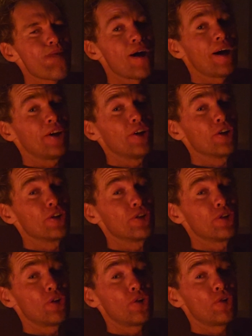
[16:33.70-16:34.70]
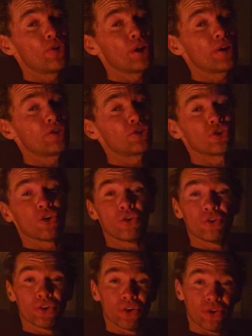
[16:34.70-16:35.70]
I heard it all. I
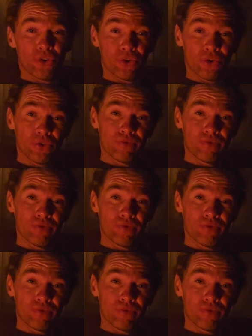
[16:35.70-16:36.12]
saw it all.